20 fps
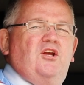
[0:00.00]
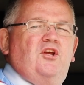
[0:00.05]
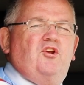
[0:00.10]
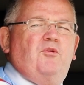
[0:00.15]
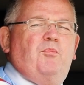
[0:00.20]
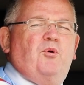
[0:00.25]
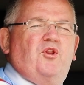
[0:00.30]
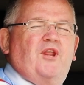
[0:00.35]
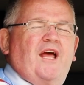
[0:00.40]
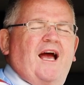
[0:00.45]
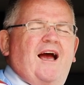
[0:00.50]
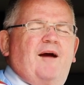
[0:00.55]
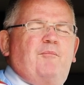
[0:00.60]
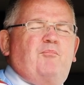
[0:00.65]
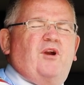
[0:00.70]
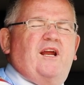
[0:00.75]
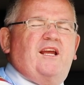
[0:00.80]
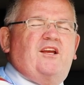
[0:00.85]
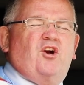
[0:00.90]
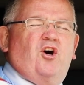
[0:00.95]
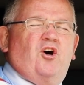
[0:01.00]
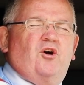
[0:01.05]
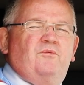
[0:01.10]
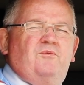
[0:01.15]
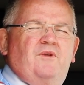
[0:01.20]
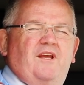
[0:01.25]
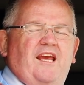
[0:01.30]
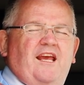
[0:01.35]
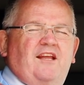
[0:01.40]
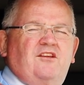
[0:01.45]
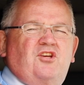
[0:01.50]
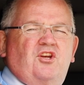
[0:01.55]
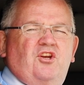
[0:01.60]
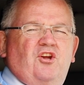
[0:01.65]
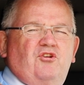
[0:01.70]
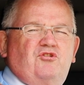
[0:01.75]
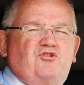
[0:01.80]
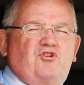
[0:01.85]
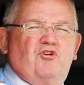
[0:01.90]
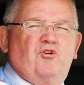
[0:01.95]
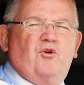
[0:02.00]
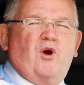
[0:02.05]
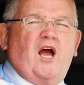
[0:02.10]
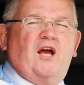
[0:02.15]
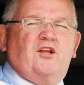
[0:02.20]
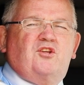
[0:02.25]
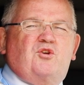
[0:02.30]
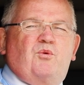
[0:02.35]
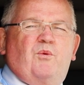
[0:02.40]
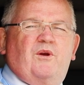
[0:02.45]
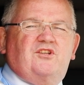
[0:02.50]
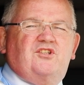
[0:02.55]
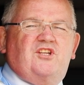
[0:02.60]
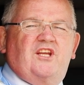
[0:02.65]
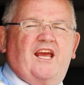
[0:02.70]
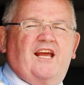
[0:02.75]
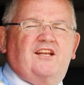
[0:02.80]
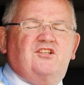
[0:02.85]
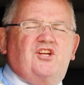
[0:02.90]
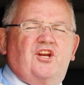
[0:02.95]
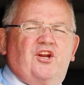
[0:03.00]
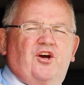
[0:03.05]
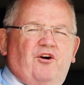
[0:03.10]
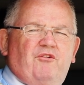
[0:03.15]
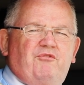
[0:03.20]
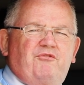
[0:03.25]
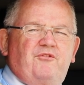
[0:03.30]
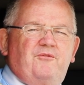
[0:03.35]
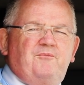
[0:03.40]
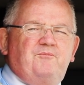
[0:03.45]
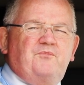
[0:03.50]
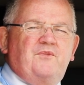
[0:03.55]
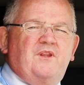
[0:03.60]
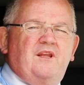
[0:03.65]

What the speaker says: You put the handbrake on, into neutral, and switch the engine off.